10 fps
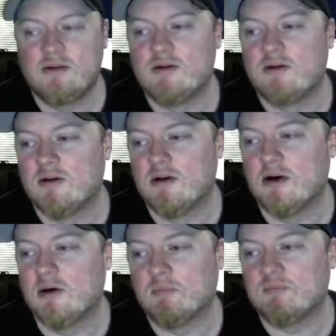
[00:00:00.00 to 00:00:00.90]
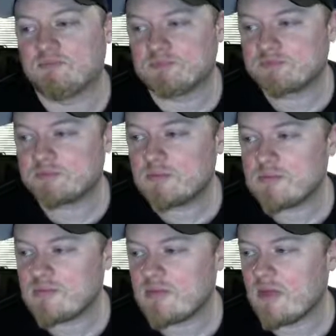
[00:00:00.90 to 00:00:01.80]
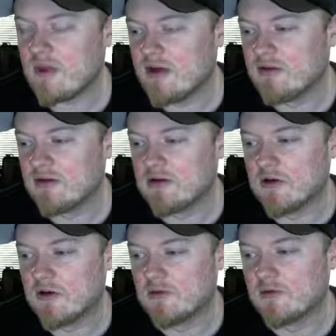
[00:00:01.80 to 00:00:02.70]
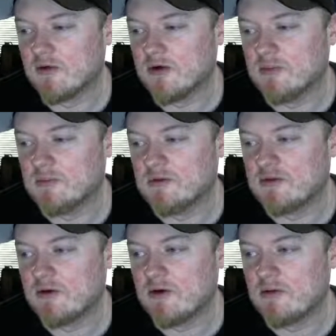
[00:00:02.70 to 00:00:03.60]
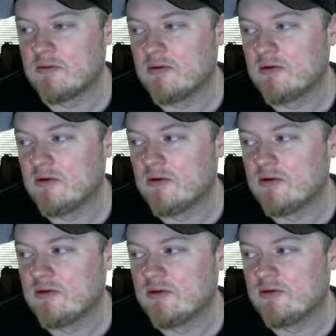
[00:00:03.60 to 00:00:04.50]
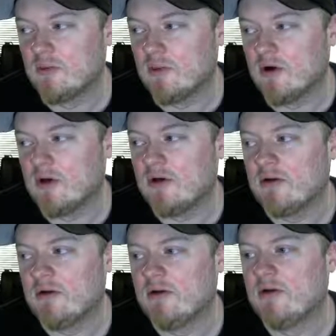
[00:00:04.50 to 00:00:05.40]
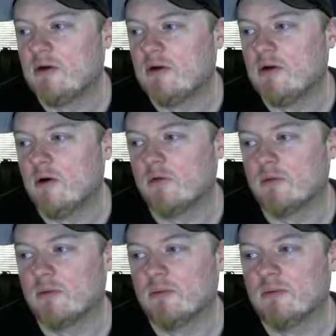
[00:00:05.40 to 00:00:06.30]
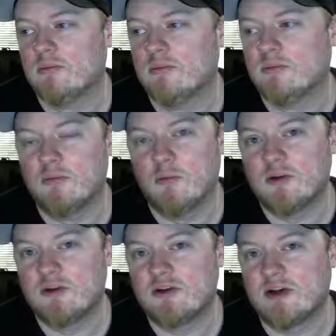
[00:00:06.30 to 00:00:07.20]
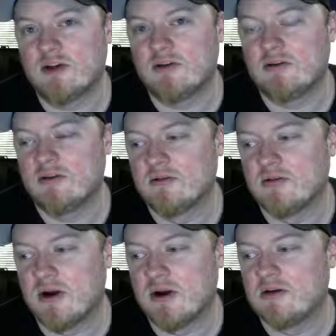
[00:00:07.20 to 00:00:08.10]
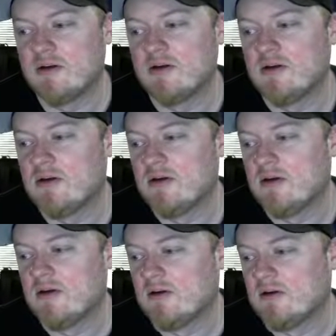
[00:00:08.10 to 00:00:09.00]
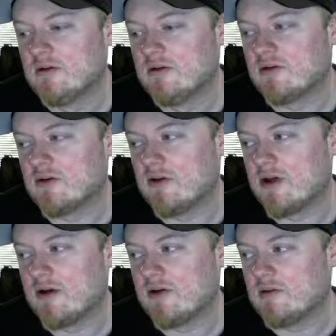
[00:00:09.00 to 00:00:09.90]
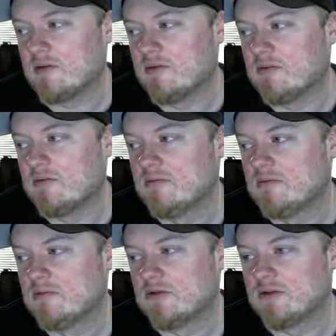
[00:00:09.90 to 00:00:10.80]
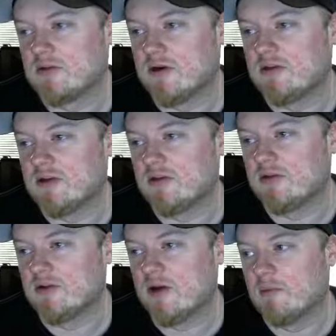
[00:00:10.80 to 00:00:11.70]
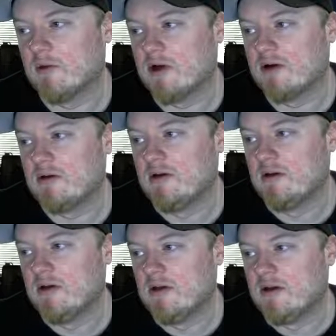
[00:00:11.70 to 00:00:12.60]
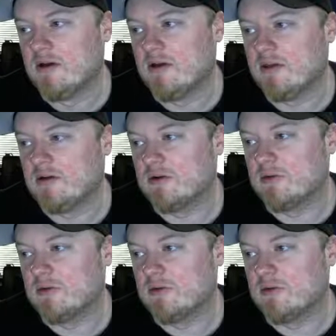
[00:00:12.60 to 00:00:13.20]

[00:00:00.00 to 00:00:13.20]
and then go from 0 to 1 over 1 second, right? That's all you got to do. Just create that little timeline, and then you'll be